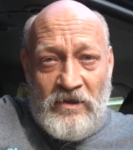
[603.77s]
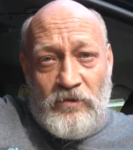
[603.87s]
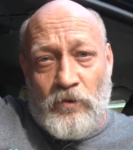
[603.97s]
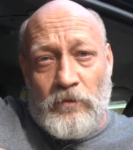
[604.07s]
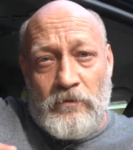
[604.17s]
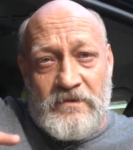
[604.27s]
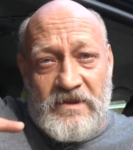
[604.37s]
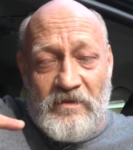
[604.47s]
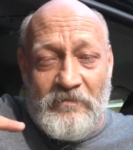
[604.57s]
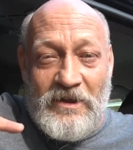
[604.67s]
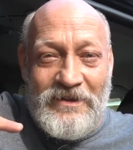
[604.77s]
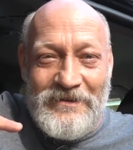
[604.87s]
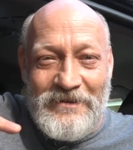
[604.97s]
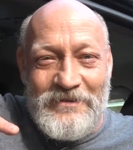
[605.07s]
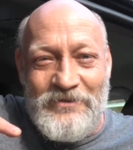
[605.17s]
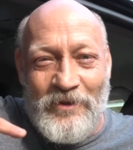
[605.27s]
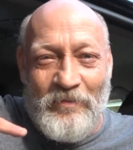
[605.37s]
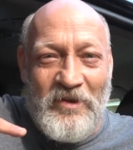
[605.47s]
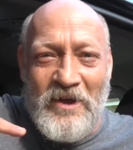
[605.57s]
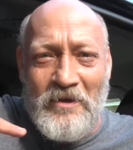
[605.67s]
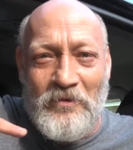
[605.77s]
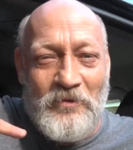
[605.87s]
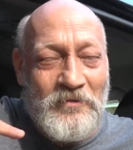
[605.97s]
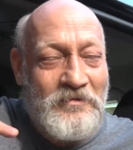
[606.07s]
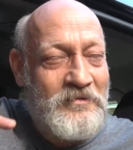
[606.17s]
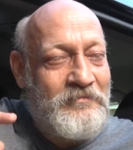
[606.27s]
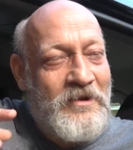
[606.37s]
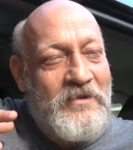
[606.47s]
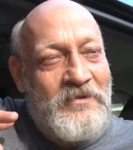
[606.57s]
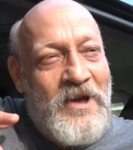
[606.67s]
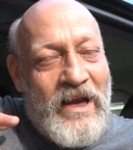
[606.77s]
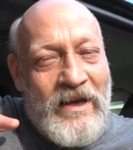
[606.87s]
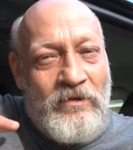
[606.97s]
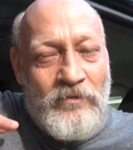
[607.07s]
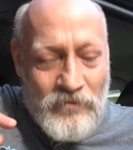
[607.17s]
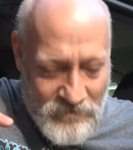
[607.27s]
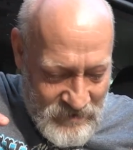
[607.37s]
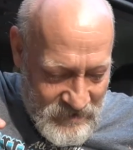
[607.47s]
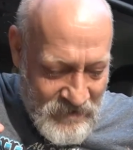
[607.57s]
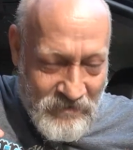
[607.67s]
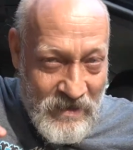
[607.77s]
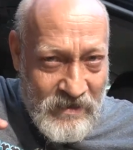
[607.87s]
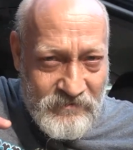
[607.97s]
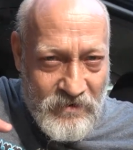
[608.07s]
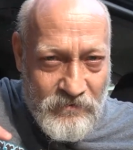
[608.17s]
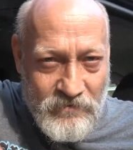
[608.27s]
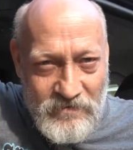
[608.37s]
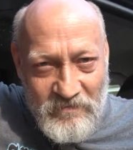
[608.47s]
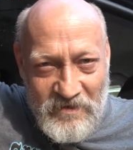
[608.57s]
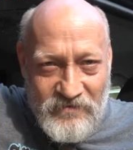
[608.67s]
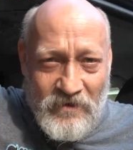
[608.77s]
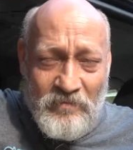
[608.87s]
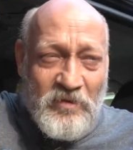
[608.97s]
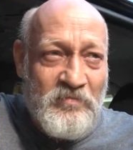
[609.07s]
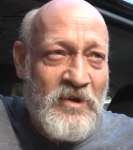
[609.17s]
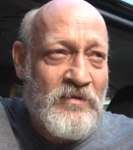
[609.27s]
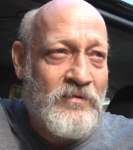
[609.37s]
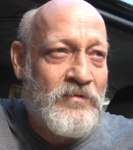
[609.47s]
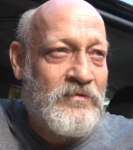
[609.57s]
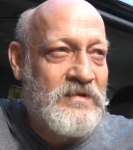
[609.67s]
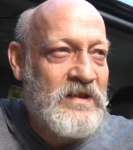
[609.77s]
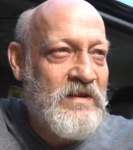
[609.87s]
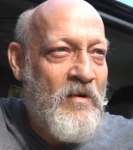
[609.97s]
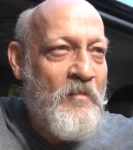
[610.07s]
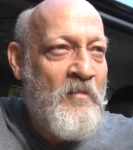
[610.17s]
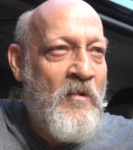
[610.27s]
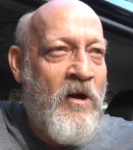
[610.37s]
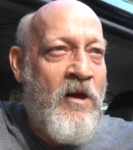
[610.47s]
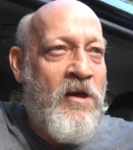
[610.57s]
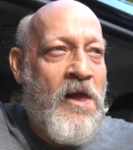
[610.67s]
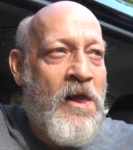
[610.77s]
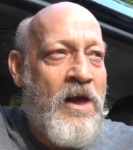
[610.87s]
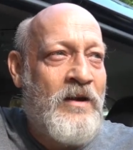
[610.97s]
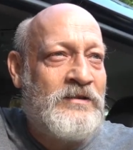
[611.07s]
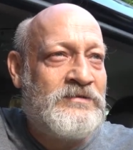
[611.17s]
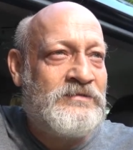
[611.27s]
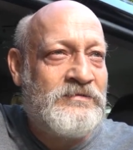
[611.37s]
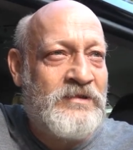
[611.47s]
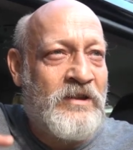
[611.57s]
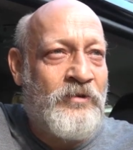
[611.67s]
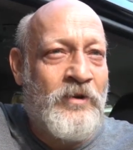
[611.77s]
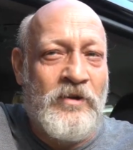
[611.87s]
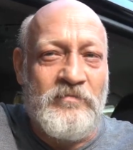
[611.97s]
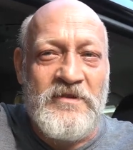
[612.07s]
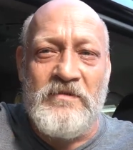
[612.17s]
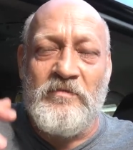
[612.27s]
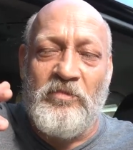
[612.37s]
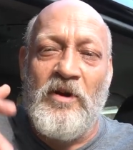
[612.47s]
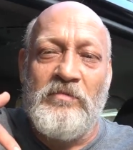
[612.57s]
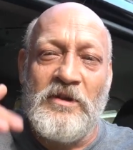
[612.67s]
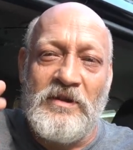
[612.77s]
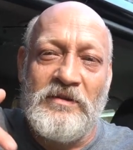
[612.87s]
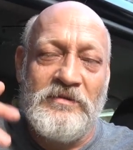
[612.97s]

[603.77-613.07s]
Ordered some trumpet air horn. Well, they're not air horns. They're electric horns, but trumpet boat horns. Uh, they're chrome, so they're probably